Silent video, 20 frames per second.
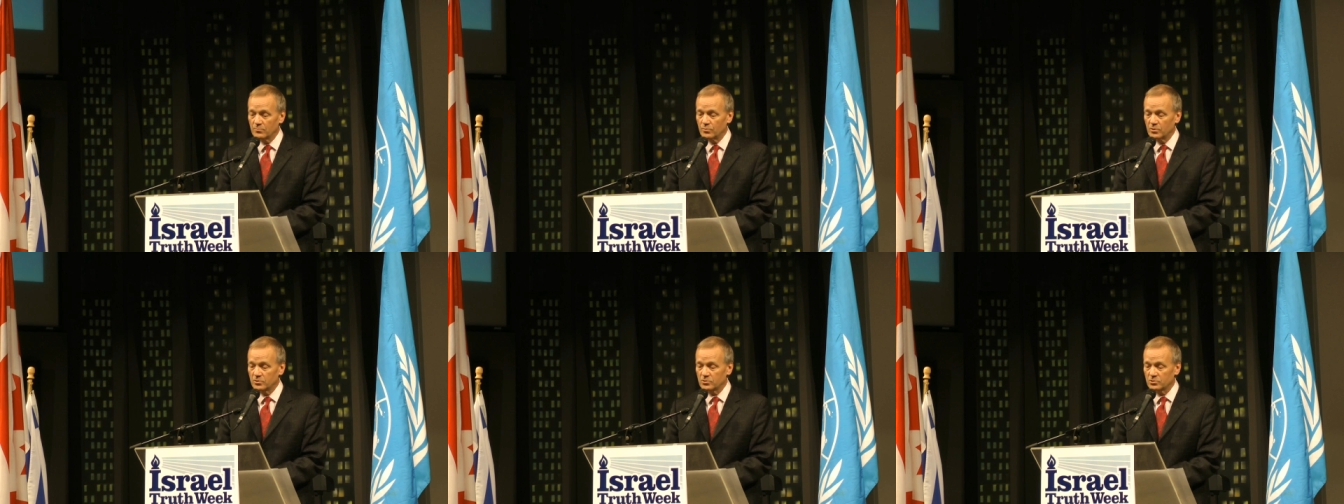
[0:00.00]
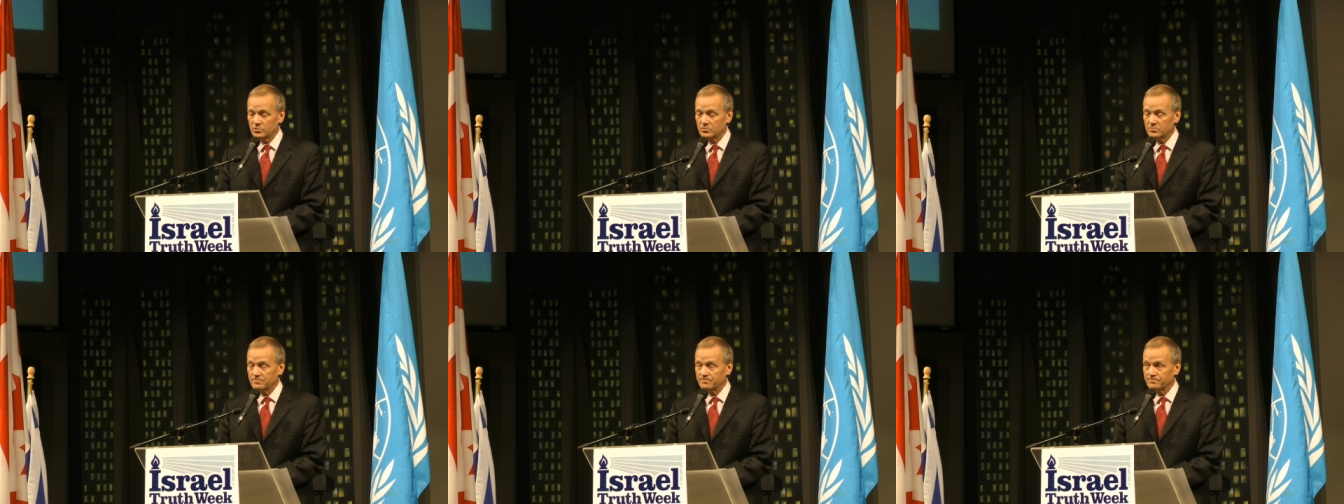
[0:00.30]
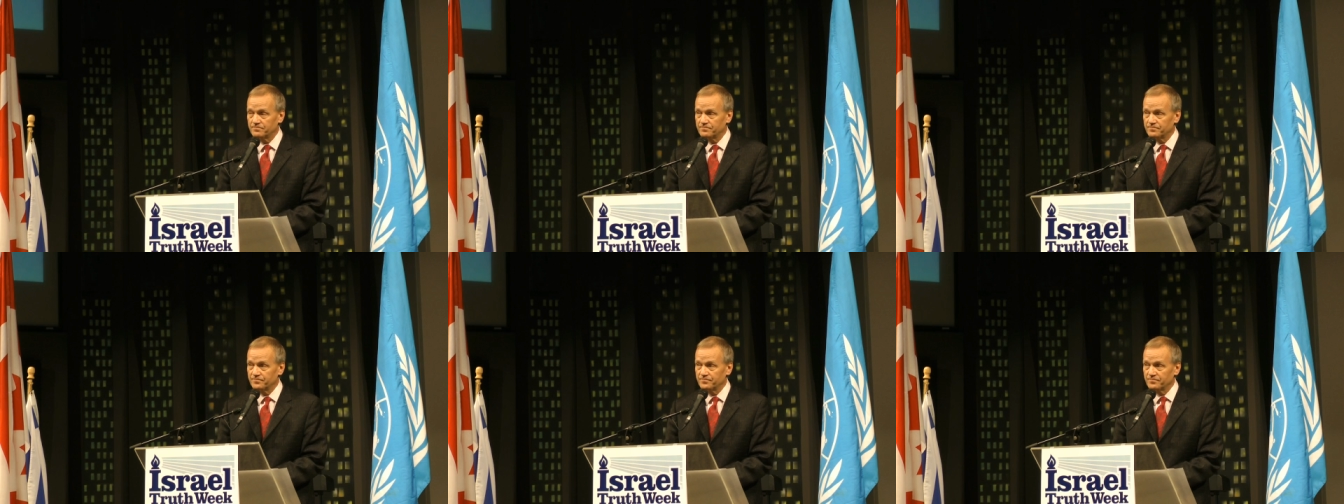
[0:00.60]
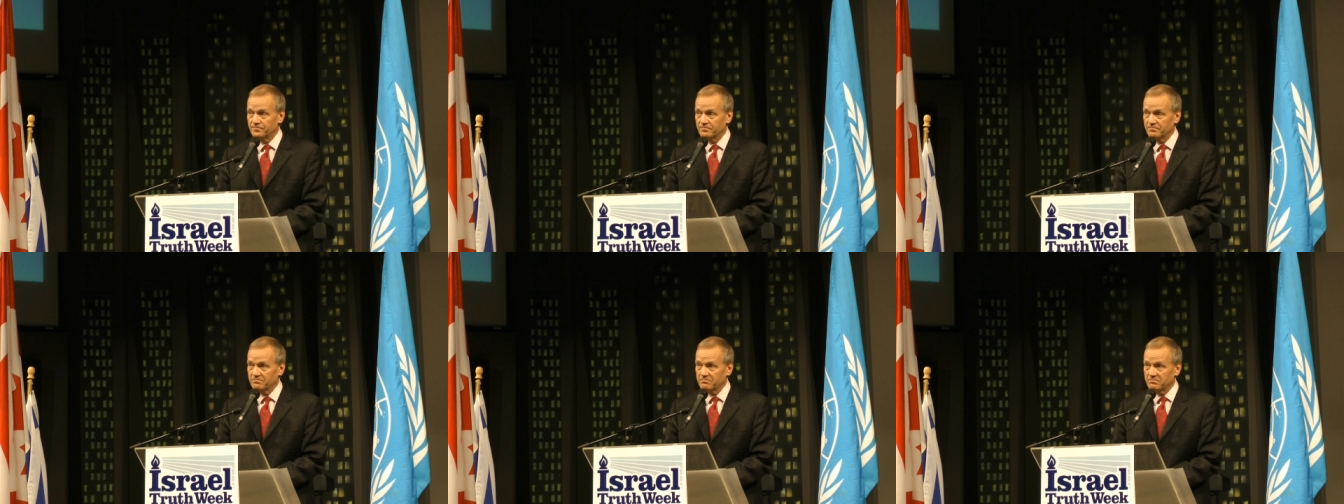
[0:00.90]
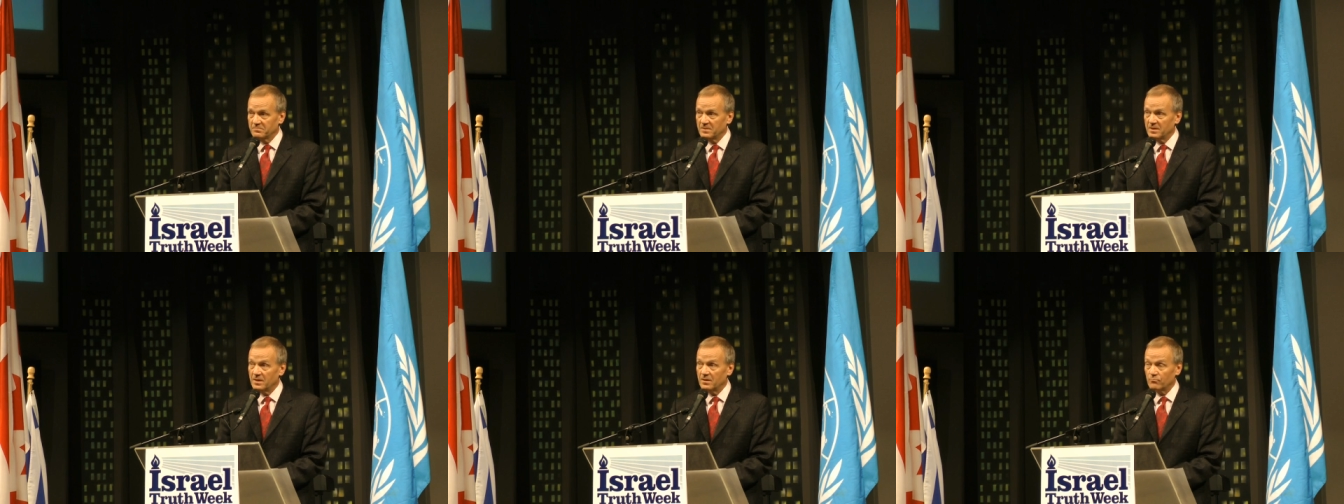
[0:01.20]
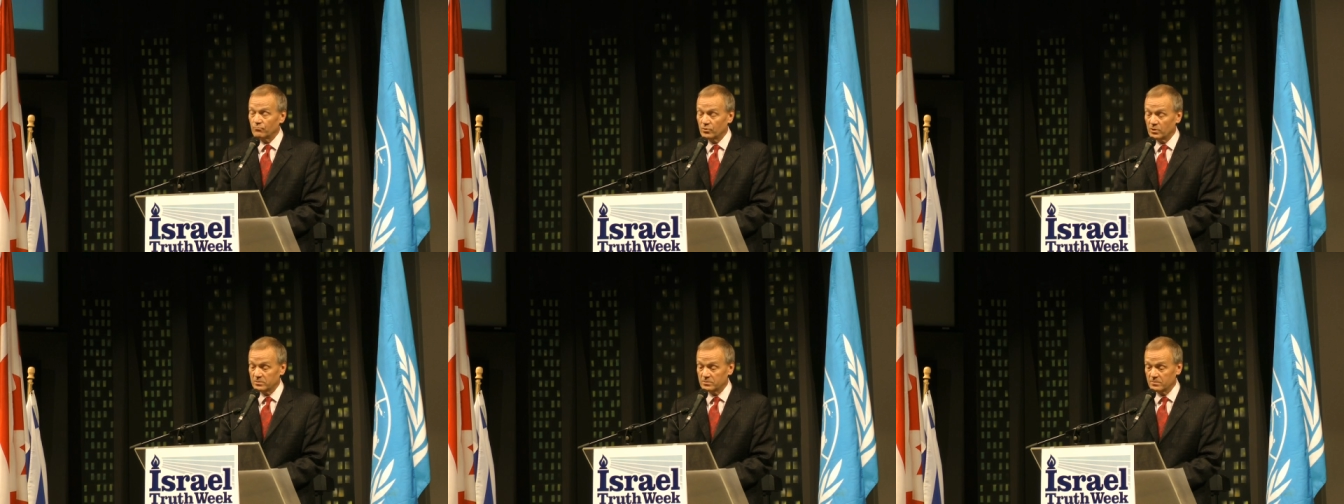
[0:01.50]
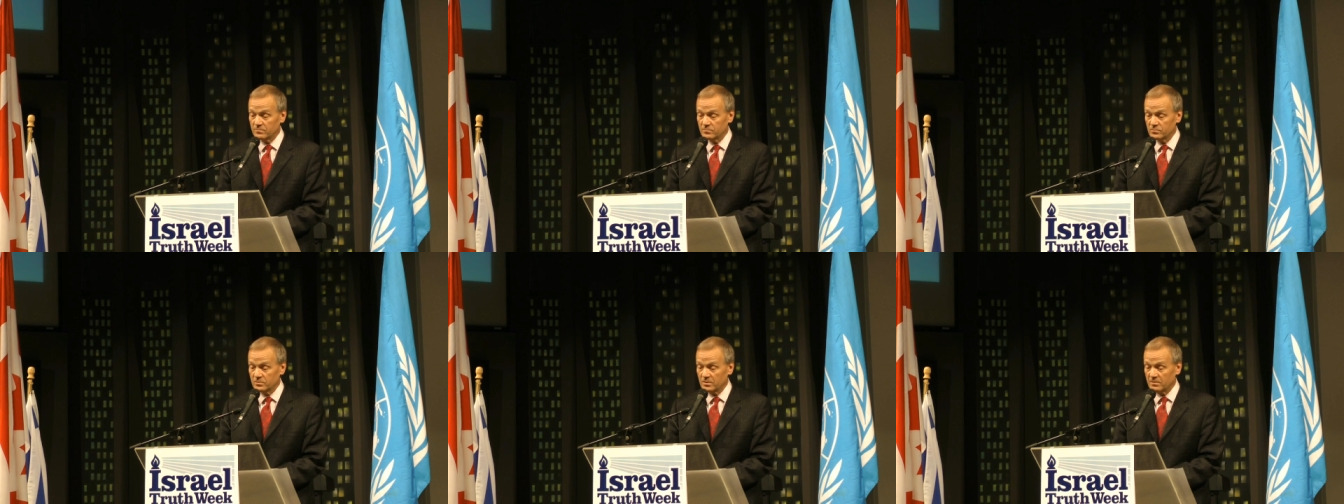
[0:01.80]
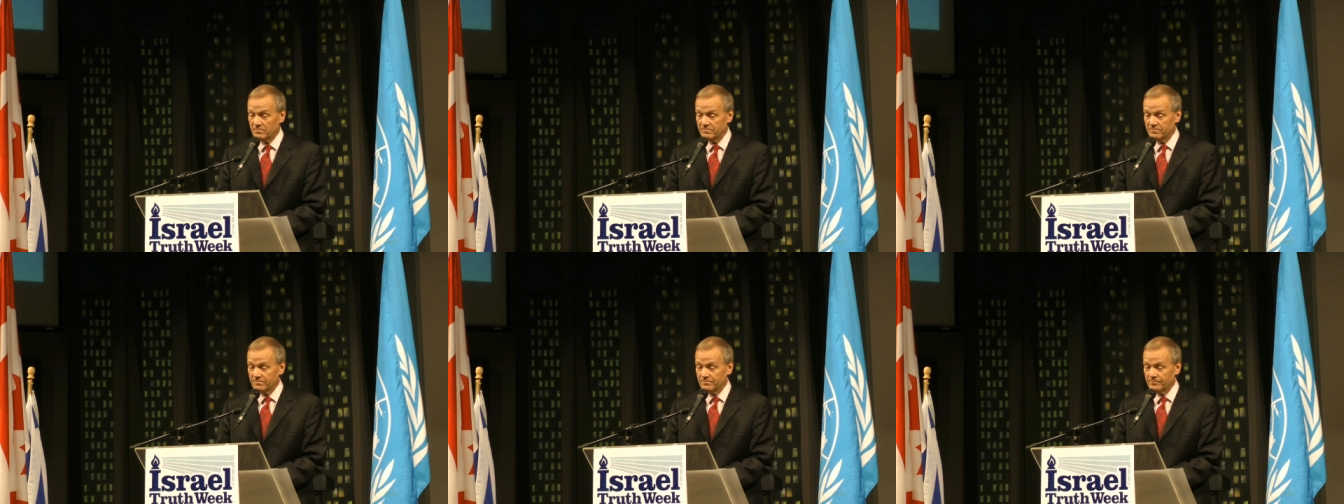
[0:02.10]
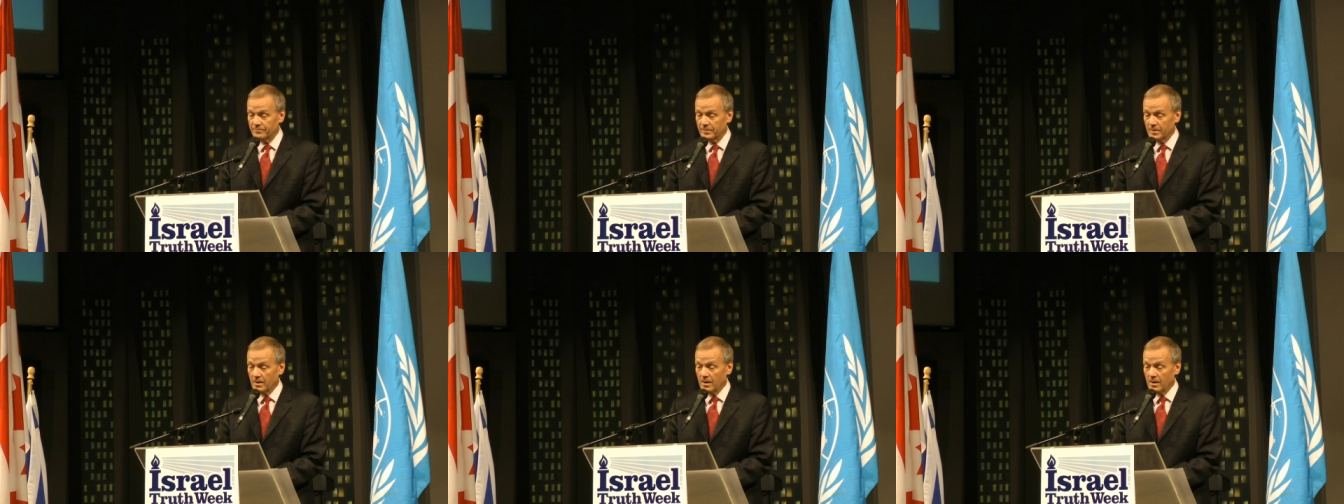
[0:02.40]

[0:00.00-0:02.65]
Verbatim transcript: Bush. Impressive stuff.